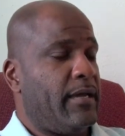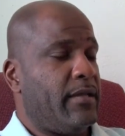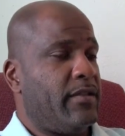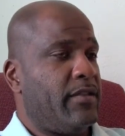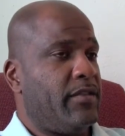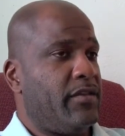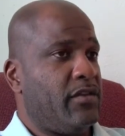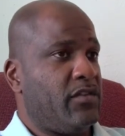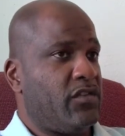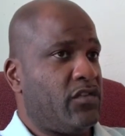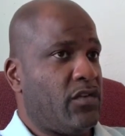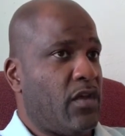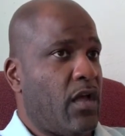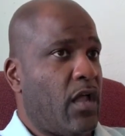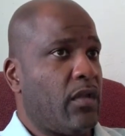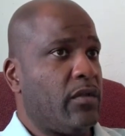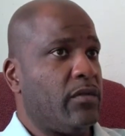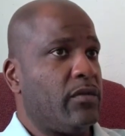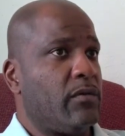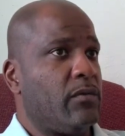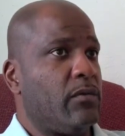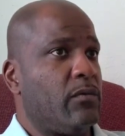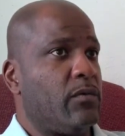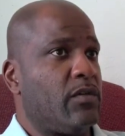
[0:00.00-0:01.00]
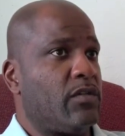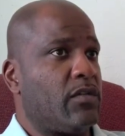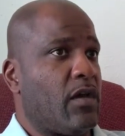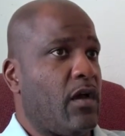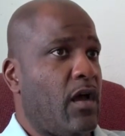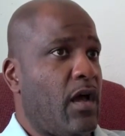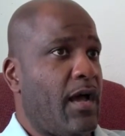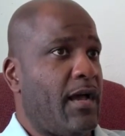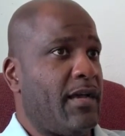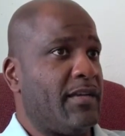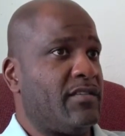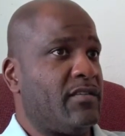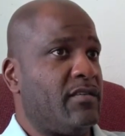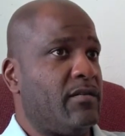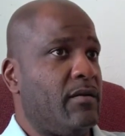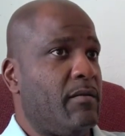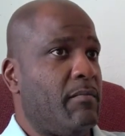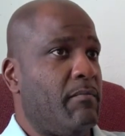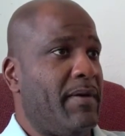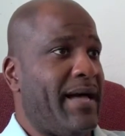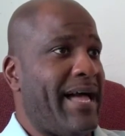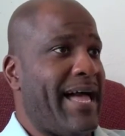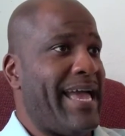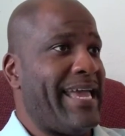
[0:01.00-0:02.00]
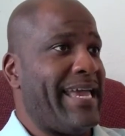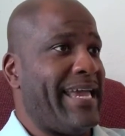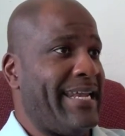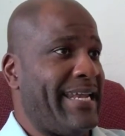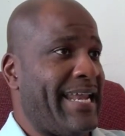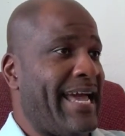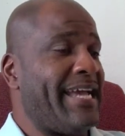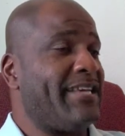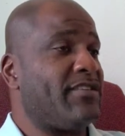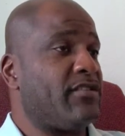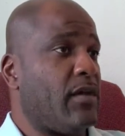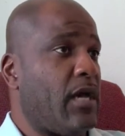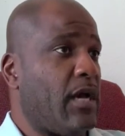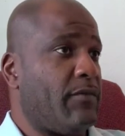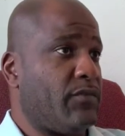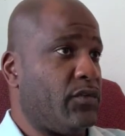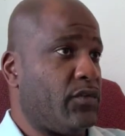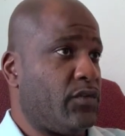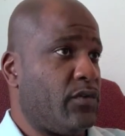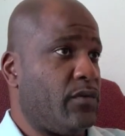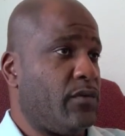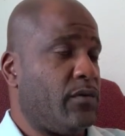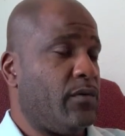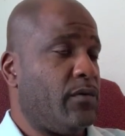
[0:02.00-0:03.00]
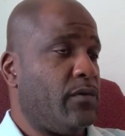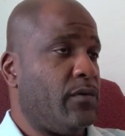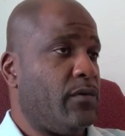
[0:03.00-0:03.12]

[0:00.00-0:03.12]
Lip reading: The assault was caused by an ICE officer.